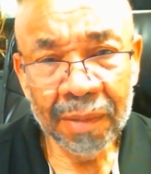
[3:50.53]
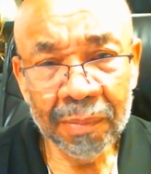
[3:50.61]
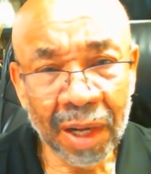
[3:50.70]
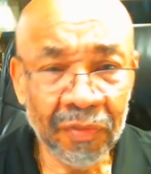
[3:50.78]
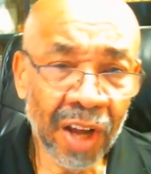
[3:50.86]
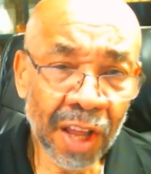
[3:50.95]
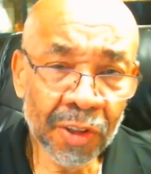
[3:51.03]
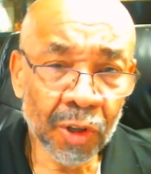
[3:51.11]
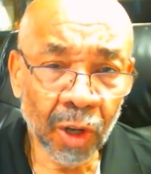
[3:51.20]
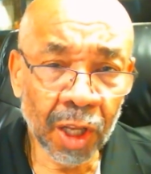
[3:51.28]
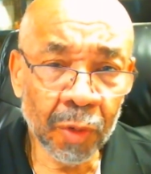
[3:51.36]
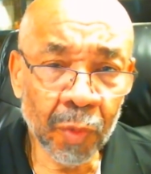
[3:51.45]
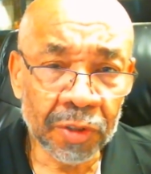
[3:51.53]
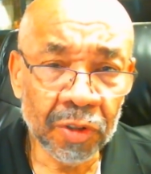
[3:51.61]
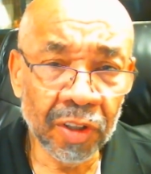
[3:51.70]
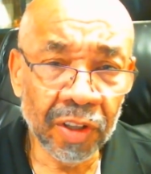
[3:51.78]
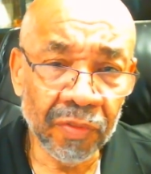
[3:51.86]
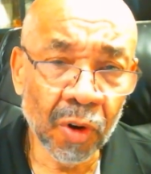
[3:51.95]
My father only went to
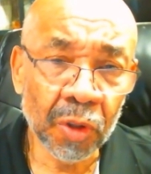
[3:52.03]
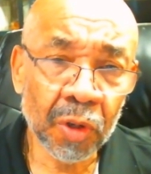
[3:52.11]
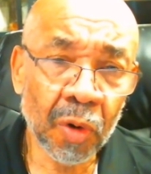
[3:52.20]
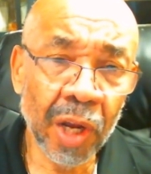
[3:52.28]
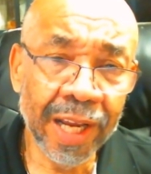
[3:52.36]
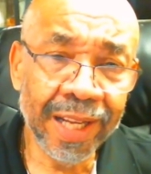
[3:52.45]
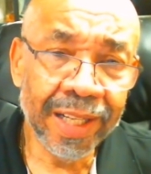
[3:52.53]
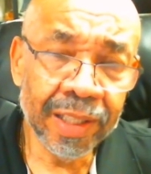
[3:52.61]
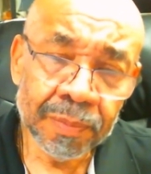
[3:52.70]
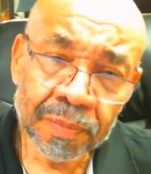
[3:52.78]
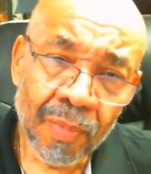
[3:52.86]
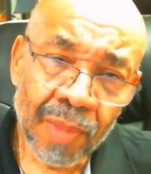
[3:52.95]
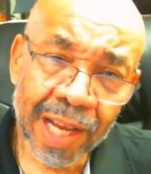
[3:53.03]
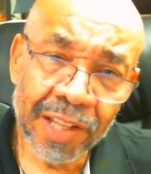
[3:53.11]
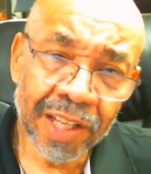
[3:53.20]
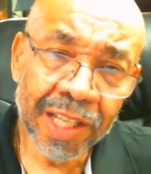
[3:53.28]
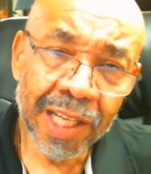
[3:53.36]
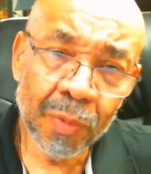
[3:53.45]
the 4th grade, and
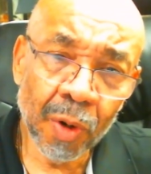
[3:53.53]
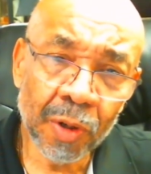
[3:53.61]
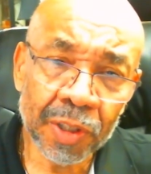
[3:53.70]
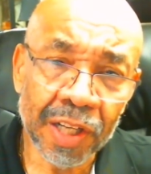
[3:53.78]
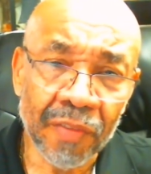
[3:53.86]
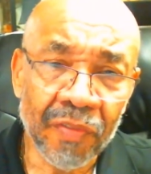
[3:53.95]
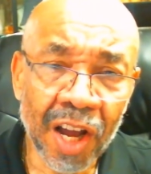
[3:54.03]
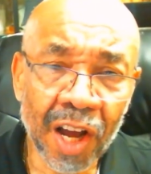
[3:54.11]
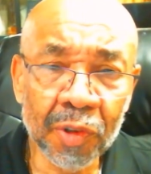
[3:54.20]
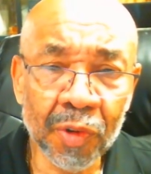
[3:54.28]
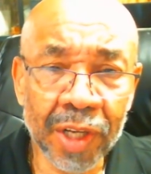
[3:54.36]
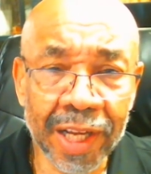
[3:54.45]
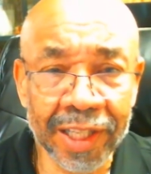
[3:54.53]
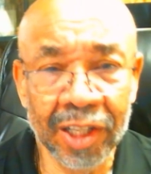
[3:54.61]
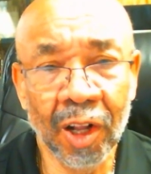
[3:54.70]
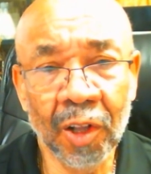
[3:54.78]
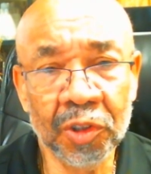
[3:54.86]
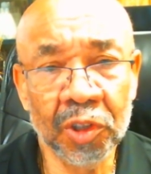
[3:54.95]
then he worked in a foundry, and he
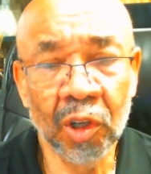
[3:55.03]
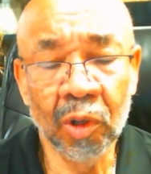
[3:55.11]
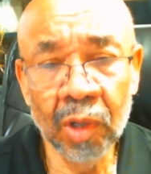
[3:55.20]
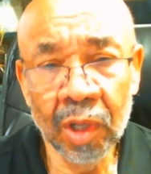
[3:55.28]
also